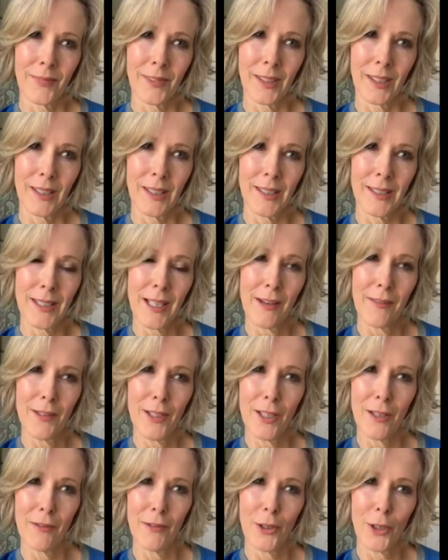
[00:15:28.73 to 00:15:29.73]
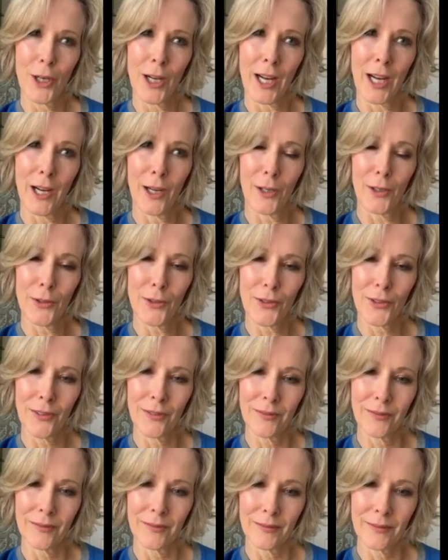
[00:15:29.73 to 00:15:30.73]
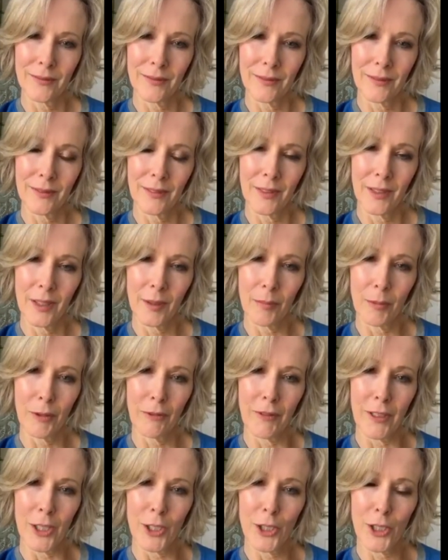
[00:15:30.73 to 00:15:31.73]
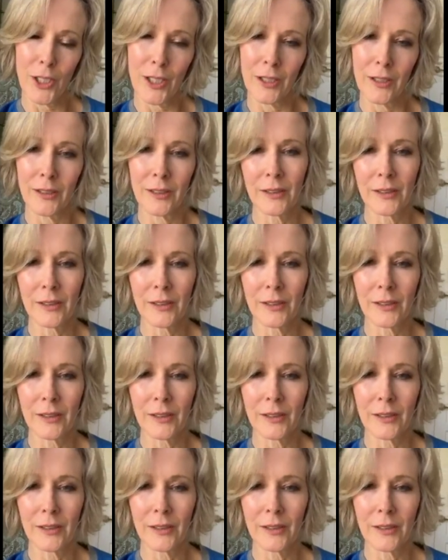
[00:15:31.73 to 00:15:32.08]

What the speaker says: The safety of your house, the provision